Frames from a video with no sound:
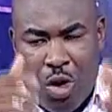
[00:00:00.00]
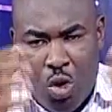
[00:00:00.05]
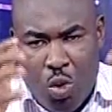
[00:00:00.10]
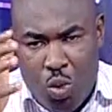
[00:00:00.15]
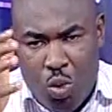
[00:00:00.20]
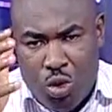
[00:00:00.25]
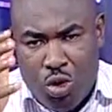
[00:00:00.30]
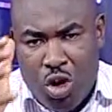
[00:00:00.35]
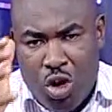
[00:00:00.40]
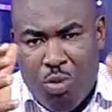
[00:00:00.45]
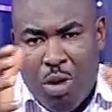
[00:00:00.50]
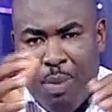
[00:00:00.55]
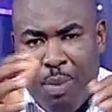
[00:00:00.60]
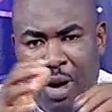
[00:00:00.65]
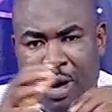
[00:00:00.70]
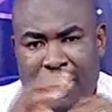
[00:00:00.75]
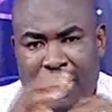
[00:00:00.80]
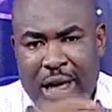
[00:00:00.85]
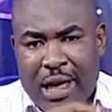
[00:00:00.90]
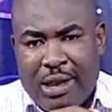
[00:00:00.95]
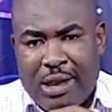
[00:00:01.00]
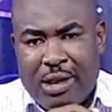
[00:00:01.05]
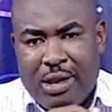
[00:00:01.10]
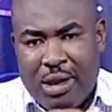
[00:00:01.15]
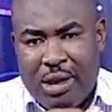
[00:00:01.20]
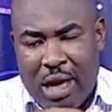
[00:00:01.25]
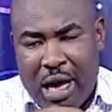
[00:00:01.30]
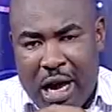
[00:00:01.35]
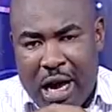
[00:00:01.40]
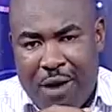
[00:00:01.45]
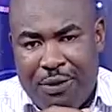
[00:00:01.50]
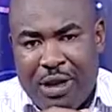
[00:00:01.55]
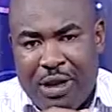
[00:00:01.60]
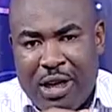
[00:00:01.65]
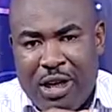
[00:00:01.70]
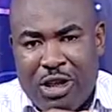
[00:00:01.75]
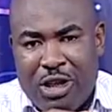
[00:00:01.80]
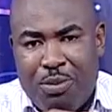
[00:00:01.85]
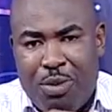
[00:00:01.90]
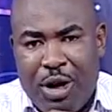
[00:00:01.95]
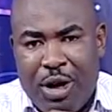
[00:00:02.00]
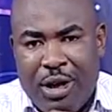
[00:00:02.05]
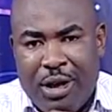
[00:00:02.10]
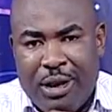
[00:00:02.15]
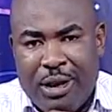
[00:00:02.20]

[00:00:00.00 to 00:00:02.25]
We'll talk more about that after this break.